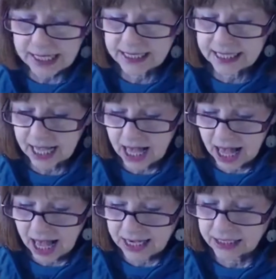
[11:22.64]
means
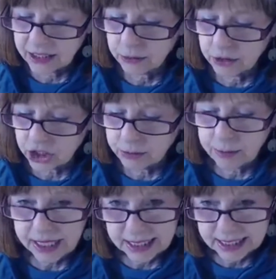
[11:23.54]
eyes, which
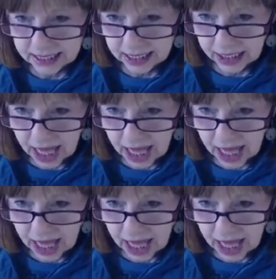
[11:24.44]
means